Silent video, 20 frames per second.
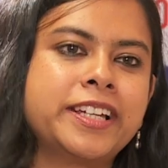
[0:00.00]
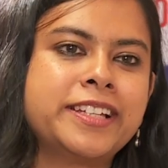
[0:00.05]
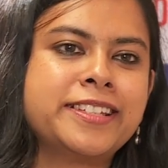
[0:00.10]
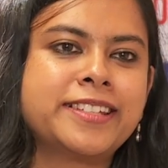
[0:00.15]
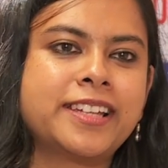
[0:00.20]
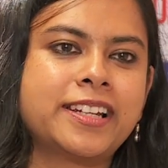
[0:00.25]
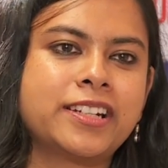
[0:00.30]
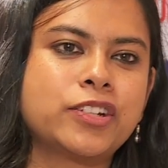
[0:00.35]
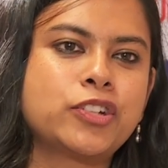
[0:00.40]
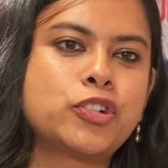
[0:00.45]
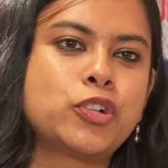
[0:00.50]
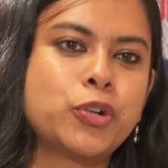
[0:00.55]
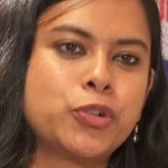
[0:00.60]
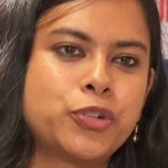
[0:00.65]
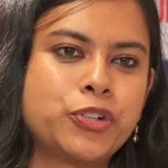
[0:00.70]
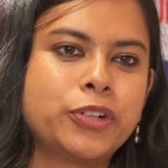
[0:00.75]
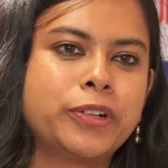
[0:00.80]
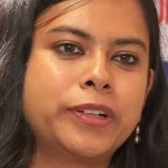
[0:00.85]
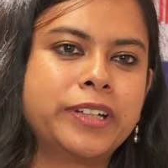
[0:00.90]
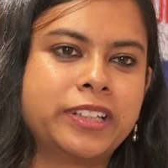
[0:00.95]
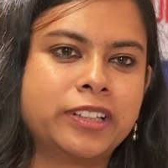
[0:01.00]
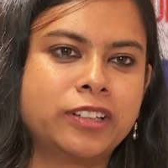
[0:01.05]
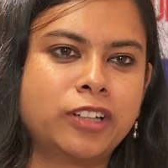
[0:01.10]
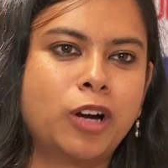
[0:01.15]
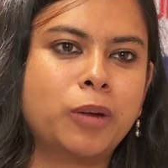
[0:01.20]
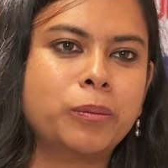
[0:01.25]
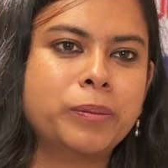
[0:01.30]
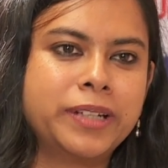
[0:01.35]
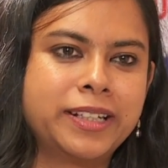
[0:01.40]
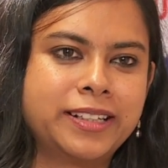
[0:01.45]
things at a
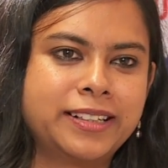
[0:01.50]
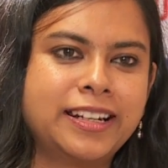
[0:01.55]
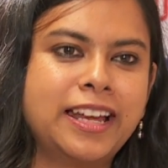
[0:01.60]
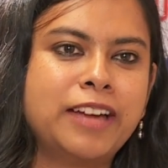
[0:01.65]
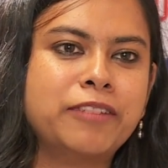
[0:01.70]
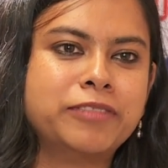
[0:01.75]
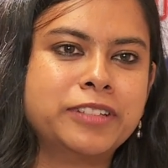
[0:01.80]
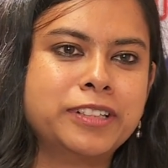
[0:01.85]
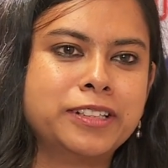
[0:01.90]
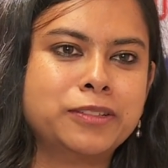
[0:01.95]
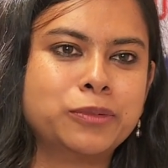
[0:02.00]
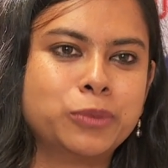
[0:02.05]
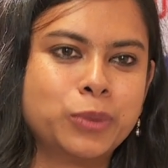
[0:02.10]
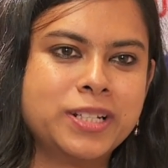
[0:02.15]
socio-economic level